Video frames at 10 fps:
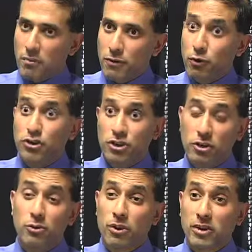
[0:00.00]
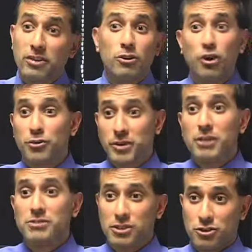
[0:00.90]
For children, there also
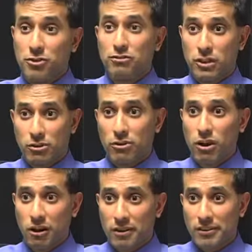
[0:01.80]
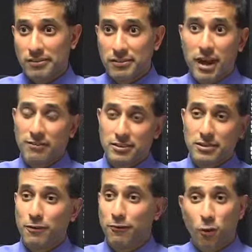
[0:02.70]
becomes the issue of legal guardians.
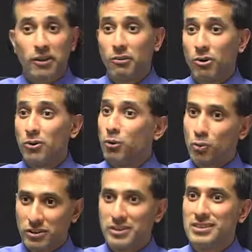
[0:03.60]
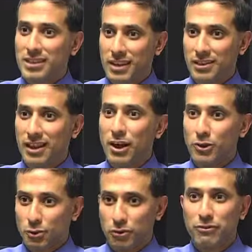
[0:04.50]
Obviously, a 4-year-old really is not allowed
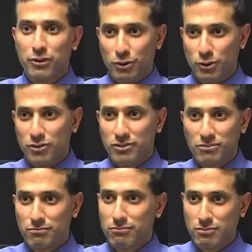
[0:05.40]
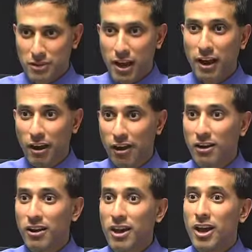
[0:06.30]
to refuse care
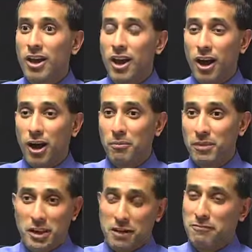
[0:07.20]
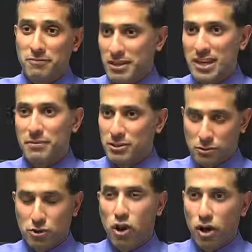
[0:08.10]
if EMS
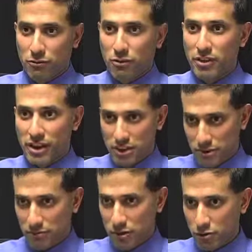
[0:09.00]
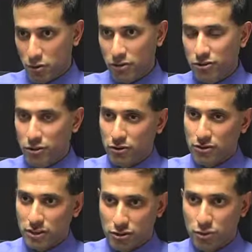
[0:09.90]
was called for that individual. So there's
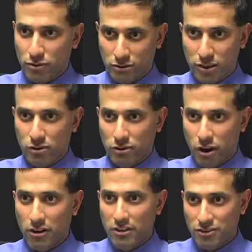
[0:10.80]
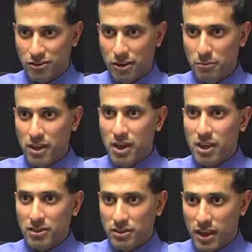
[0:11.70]
the issue of legal guardianship
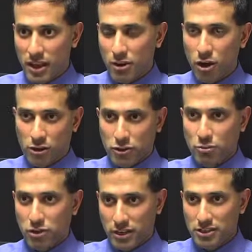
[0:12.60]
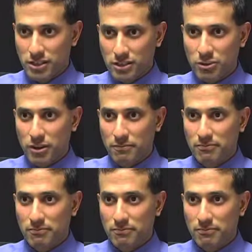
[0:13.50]
that also plays into it.